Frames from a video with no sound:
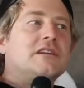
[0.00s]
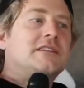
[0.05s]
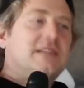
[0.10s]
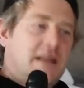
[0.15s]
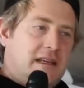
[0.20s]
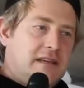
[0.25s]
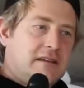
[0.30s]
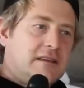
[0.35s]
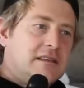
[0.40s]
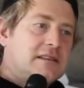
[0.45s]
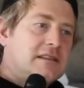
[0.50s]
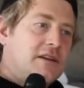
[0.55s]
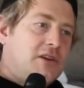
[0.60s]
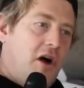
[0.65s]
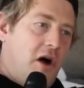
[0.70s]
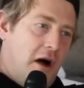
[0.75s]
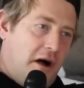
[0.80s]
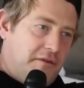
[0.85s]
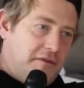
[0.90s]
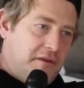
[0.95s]
ridiculous and
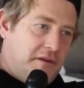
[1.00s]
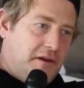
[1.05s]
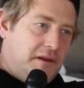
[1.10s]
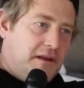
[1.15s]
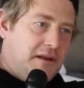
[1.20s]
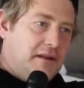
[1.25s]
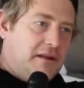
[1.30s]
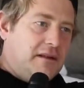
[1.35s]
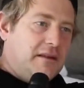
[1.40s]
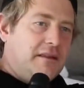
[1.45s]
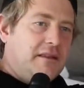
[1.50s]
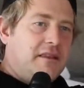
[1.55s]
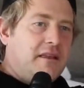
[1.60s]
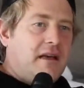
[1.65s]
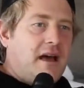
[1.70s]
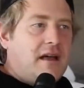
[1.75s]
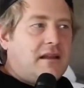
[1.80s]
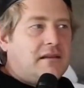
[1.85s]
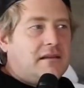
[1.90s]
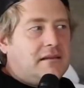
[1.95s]
awful
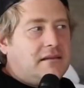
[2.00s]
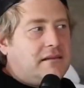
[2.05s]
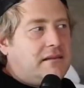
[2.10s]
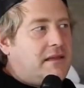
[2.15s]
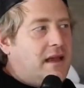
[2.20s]
that